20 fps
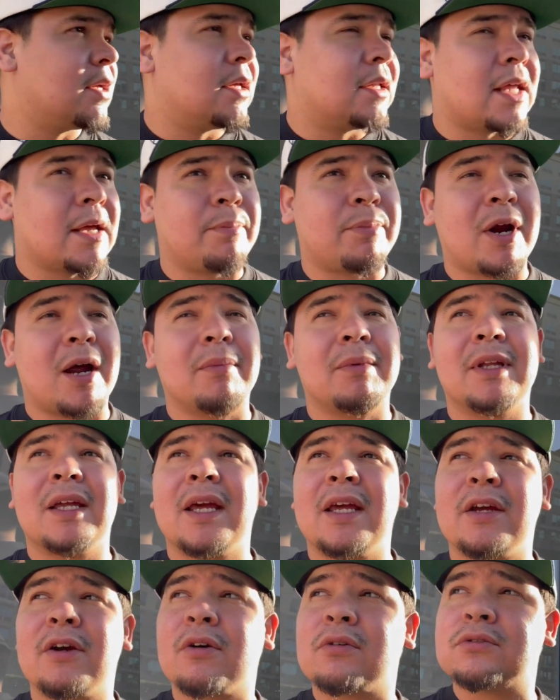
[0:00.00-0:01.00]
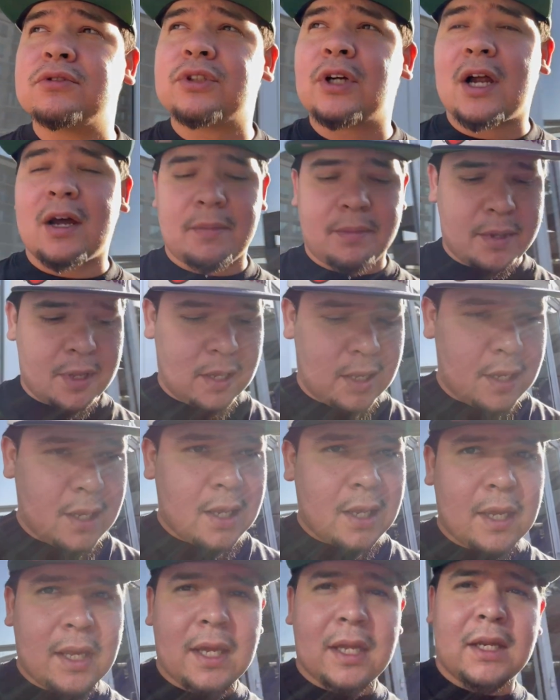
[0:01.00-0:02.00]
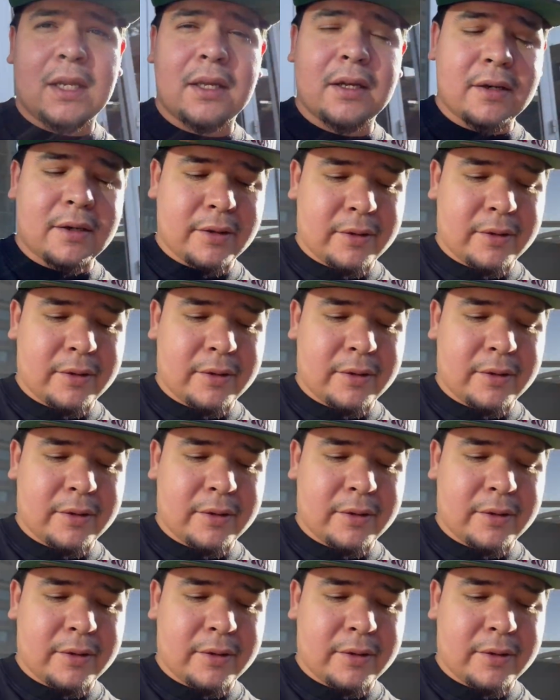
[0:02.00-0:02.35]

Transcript: They probably ain't gonna drop any